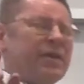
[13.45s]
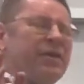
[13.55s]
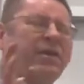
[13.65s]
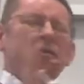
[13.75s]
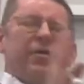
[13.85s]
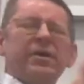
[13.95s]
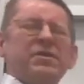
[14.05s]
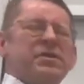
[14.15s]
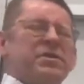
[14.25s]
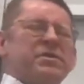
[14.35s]
The
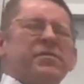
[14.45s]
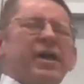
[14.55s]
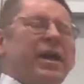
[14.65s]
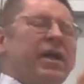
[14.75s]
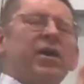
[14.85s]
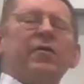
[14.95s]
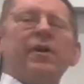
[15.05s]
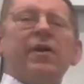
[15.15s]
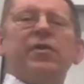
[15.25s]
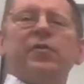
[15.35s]
origins of that go
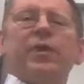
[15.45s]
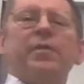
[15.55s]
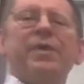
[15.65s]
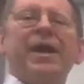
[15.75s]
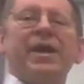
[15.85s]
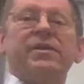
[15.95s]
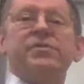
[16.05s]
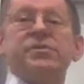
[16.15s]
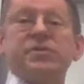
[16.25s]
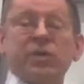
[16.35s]
all the way back to
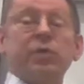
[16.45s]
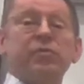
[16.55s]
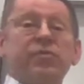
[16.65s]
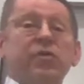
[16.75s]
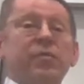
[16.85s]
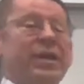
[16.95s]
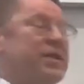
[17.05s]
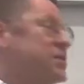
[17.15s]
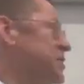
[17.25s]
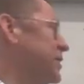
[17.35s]
soap
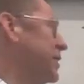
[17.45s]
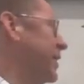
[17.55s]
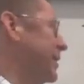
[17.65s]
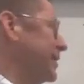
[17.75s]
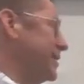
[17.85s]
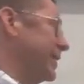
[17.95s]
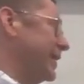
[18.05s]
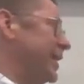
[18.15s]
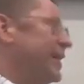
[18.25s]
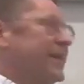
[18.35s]
formation, and indeed,